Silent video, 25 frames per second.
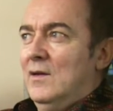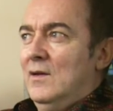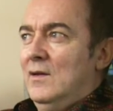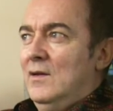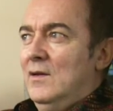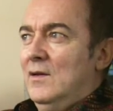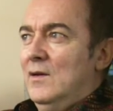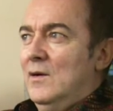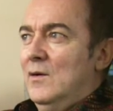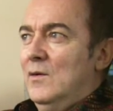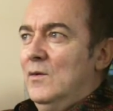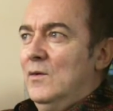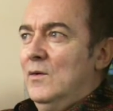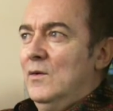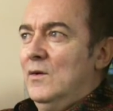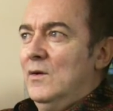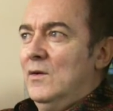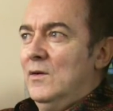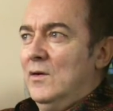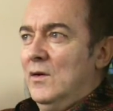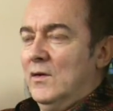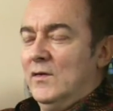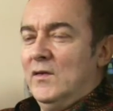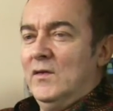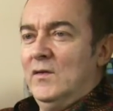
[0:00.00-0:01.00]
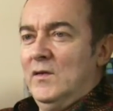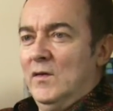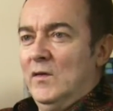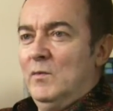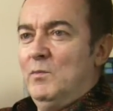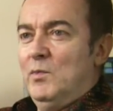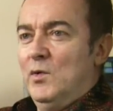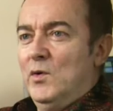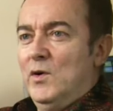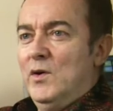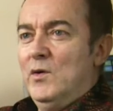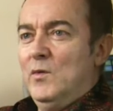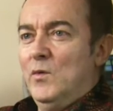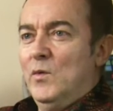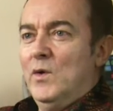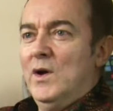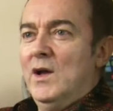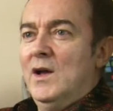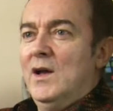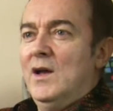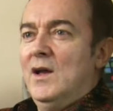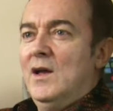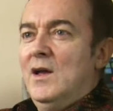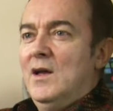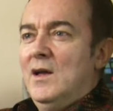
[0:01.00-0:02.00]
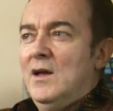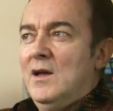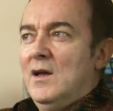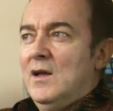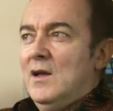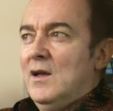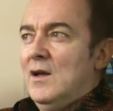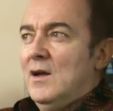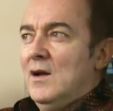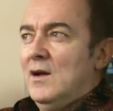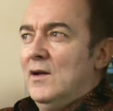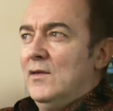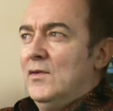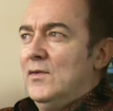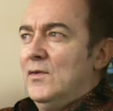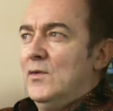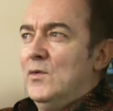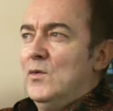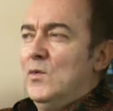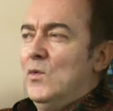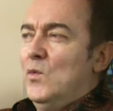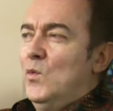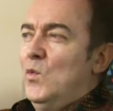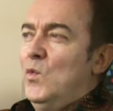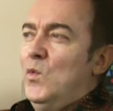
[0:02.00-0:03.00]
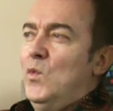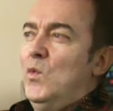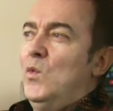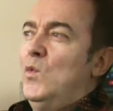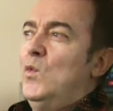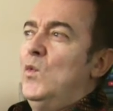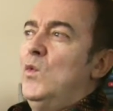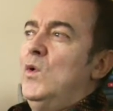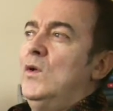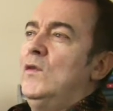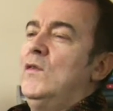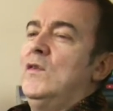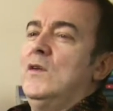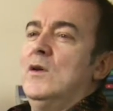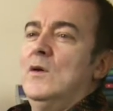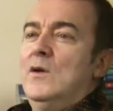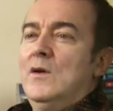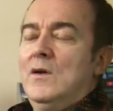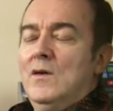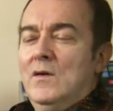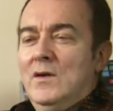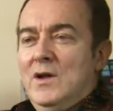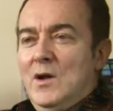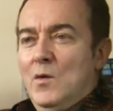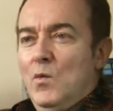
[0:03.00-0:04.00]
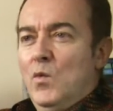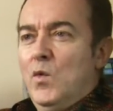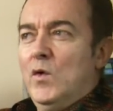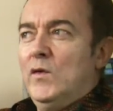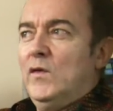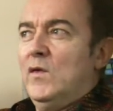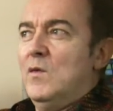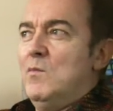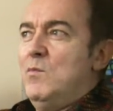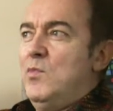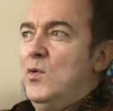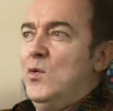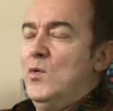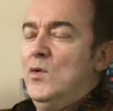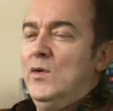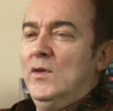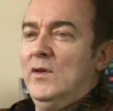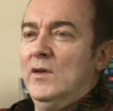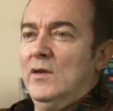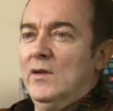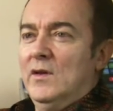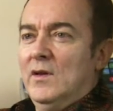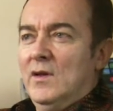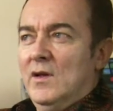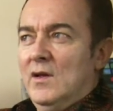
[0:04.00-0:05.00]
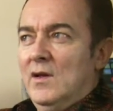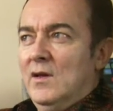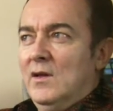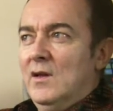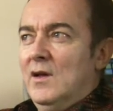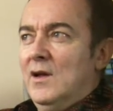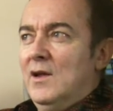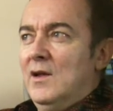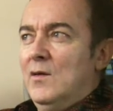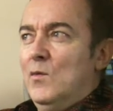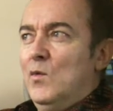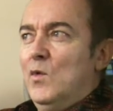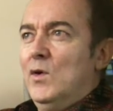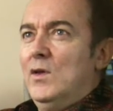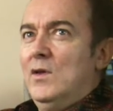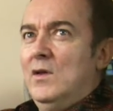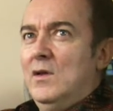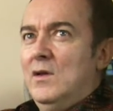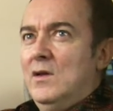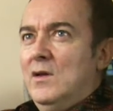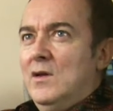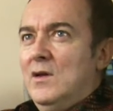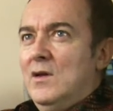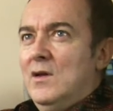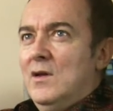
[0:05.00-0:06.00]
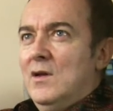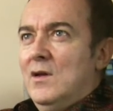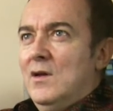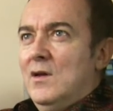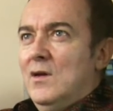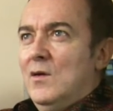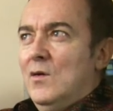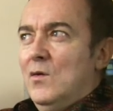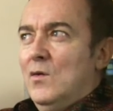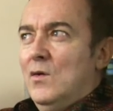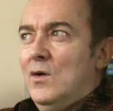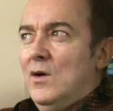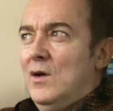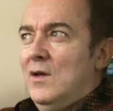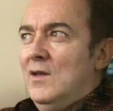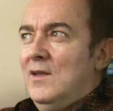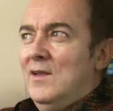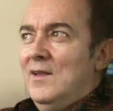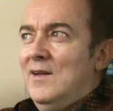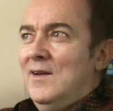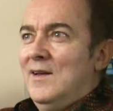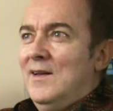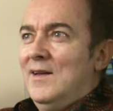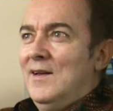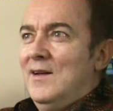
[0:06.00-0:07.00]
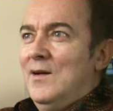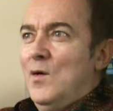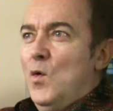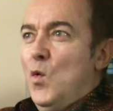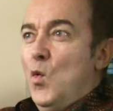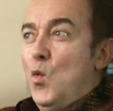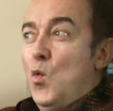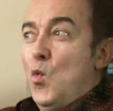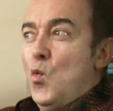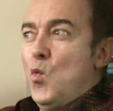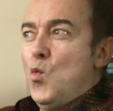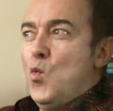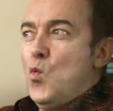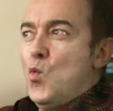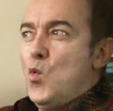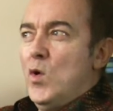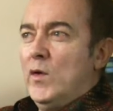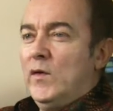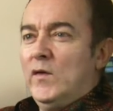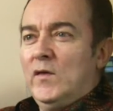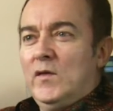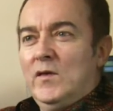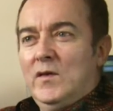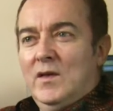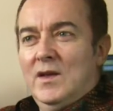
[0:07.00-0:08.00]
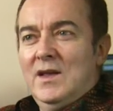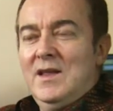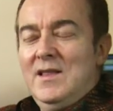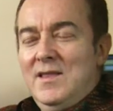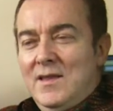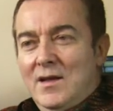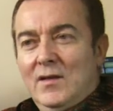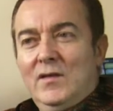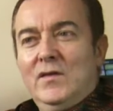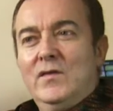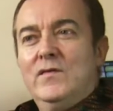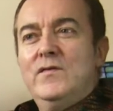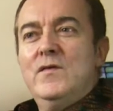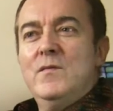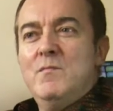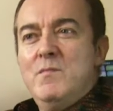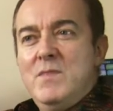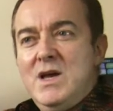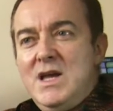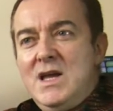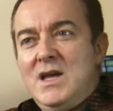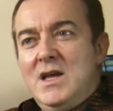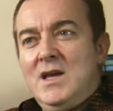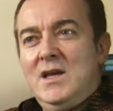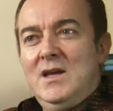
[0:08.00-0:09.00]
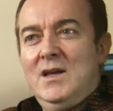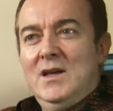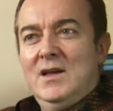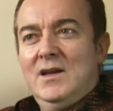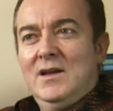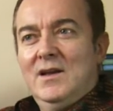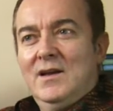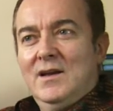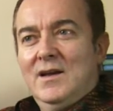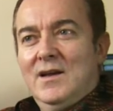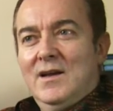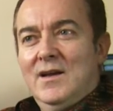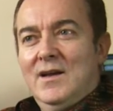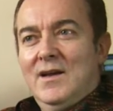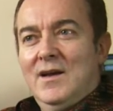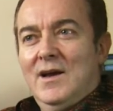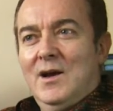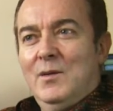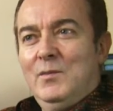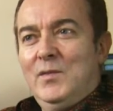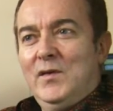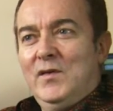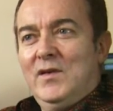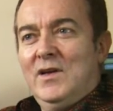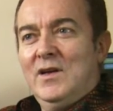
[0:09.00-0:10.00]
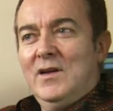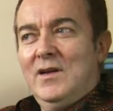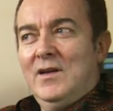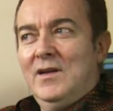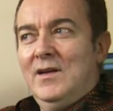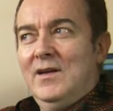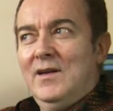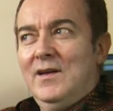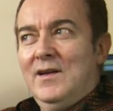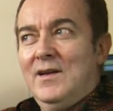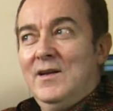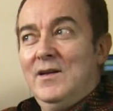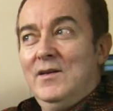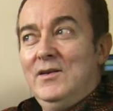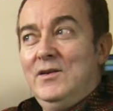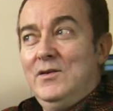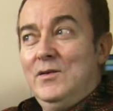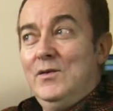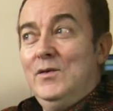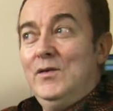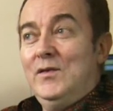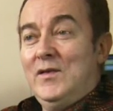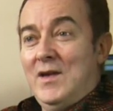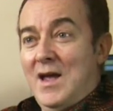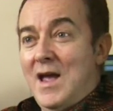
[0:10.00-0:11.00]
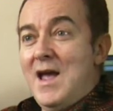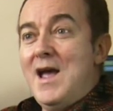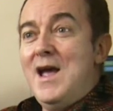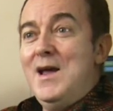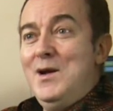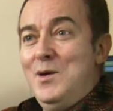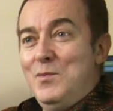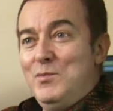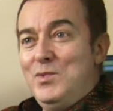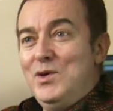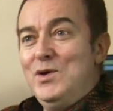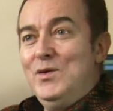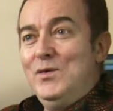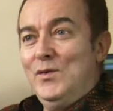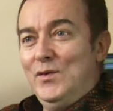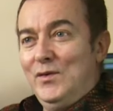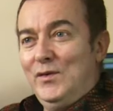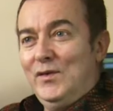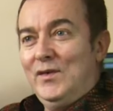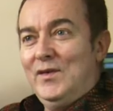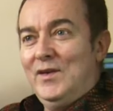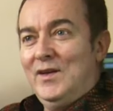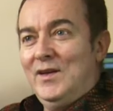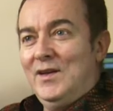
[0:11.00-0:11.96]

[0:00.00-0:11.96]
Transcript: you know got to this point where I thought, what's going on here? What's important? Like what? Like what's in this for me? I'm just getting used and abused